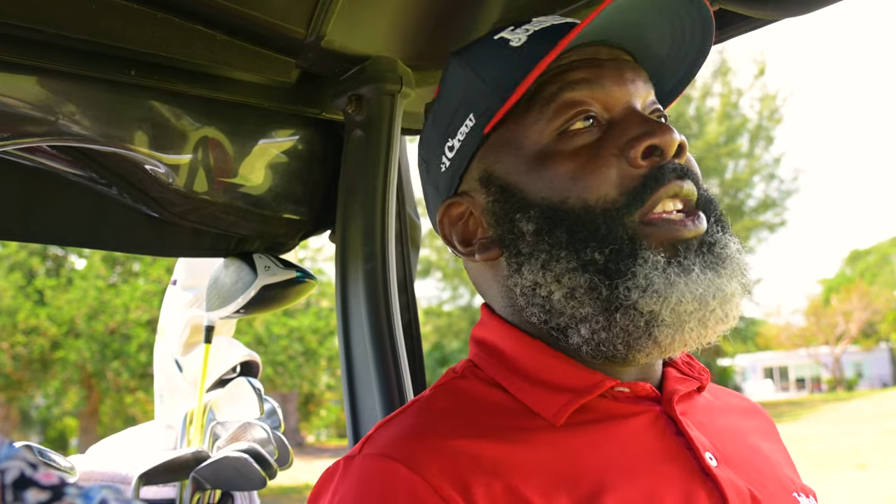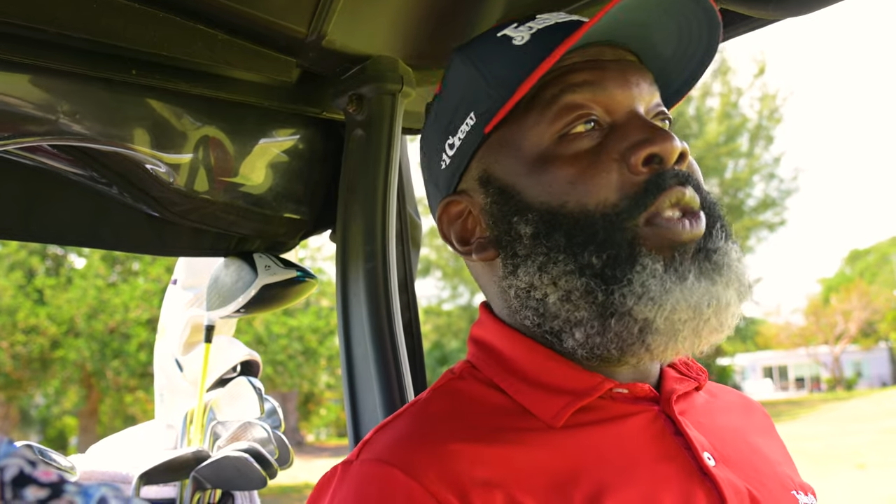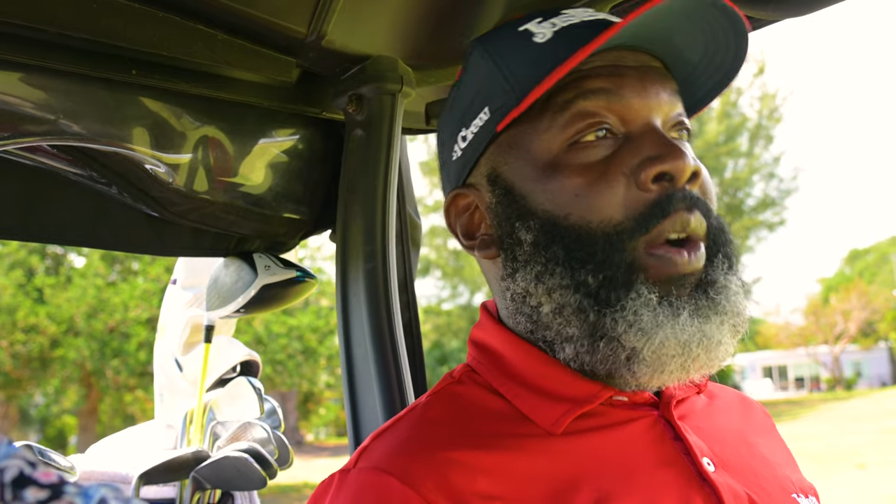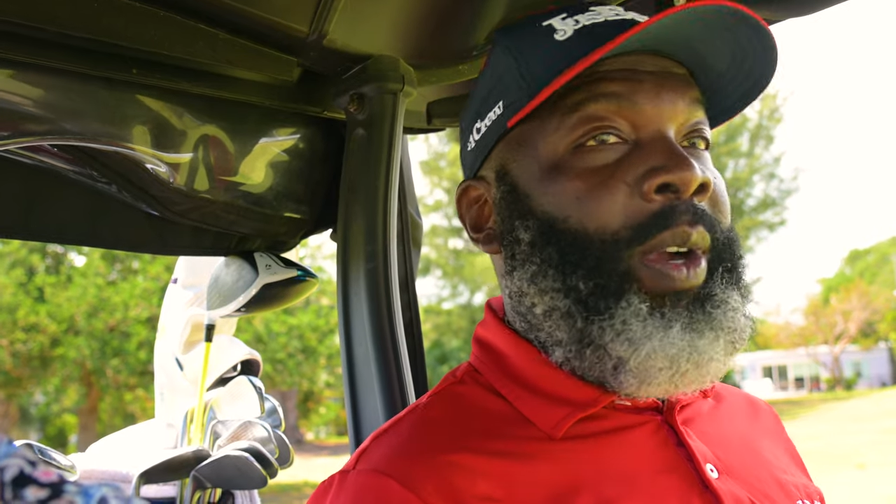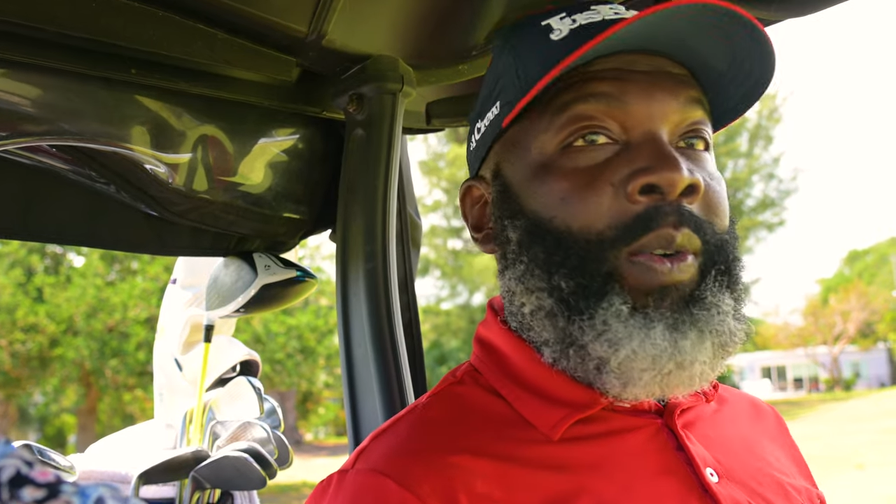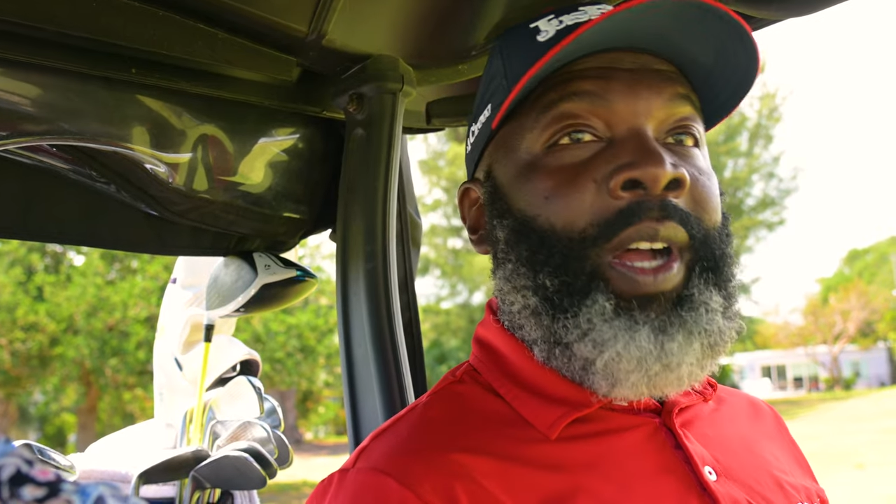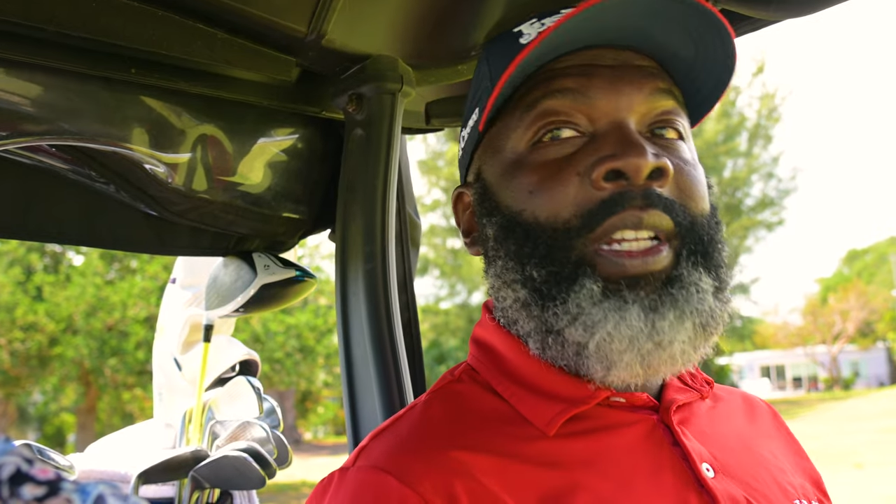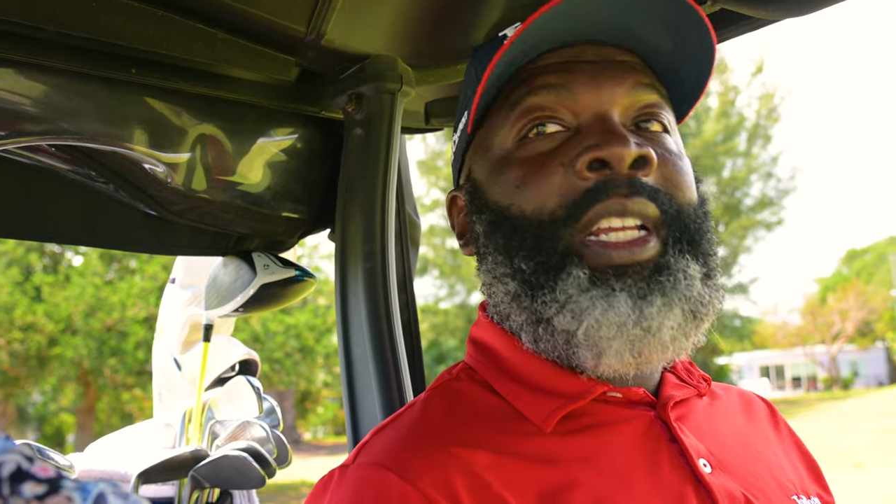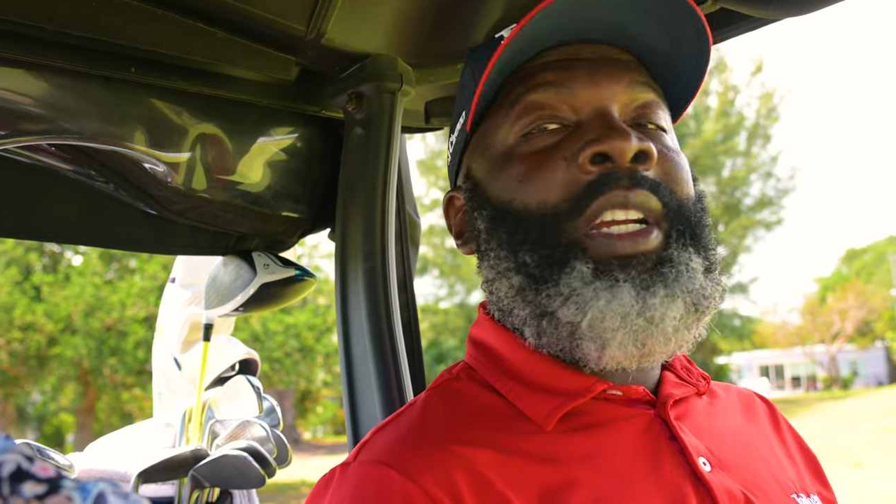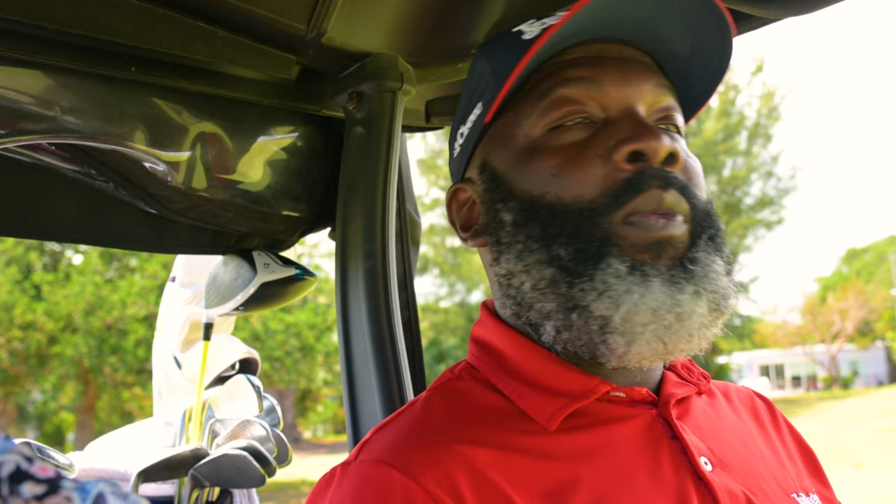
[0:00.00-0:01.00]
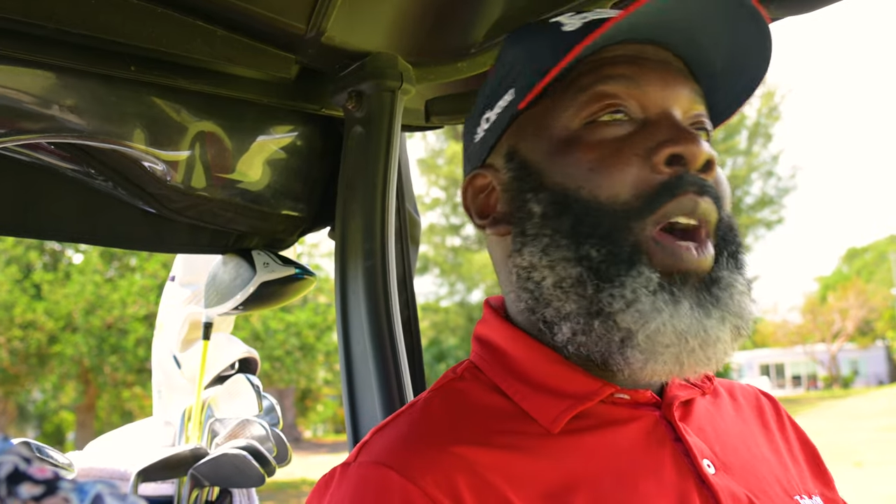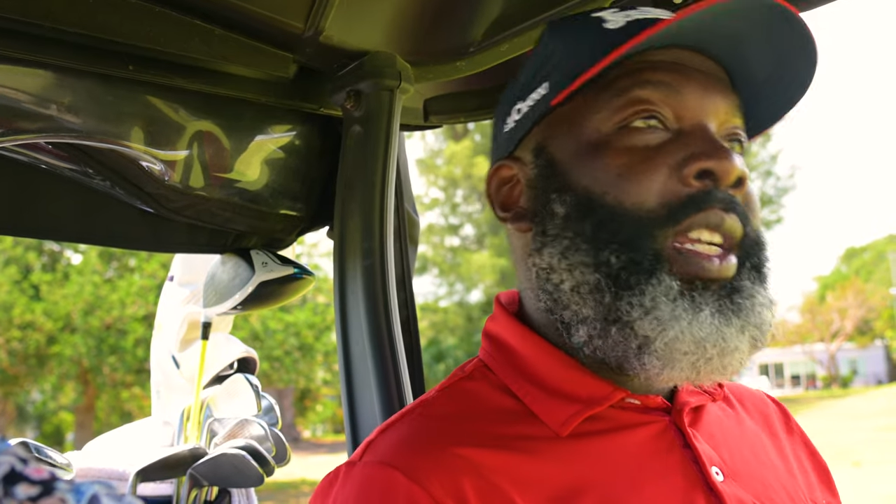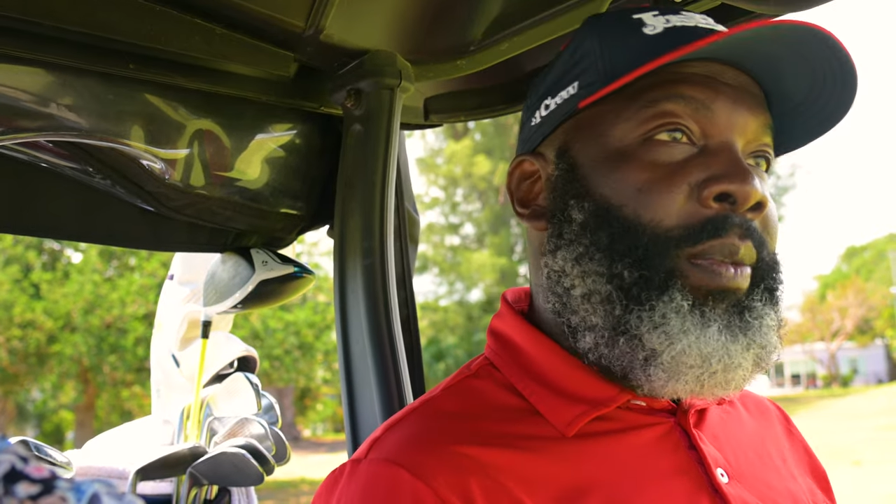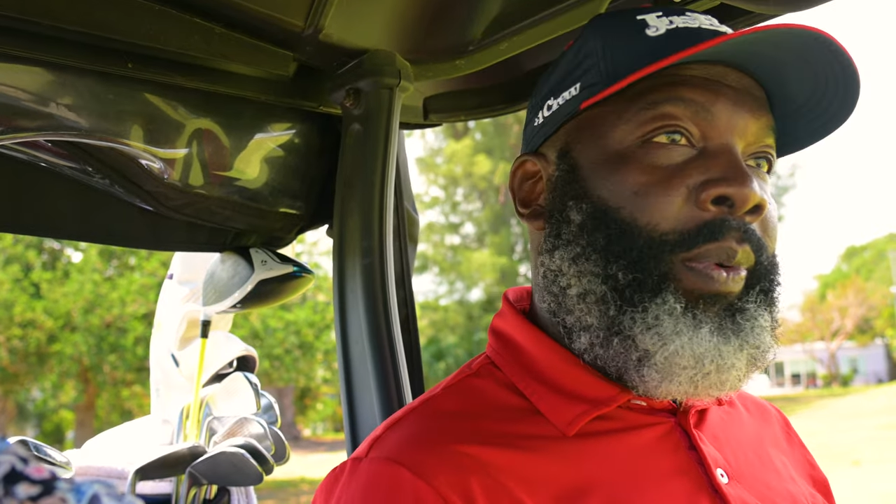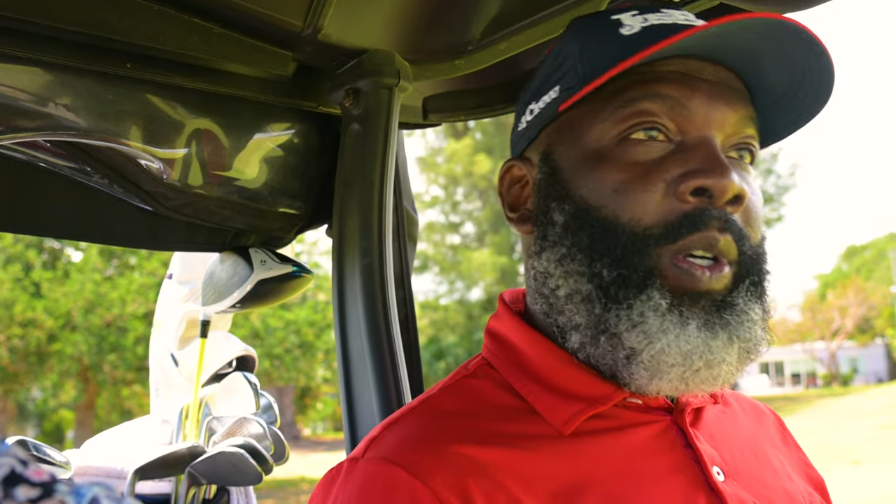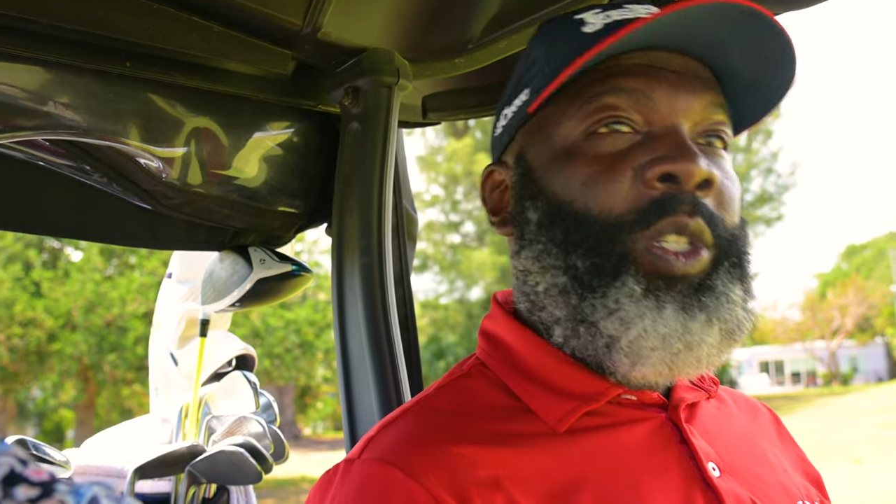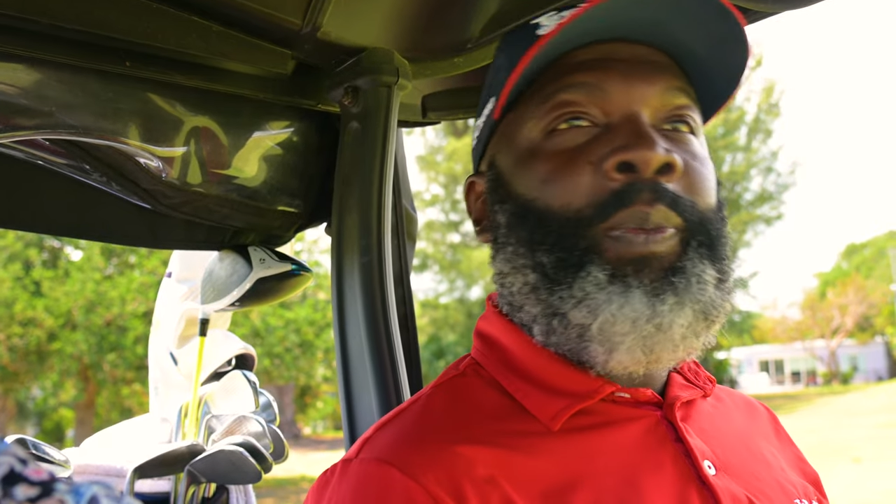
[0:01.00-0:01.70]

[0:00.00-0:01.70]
So I would go out there and watch the pros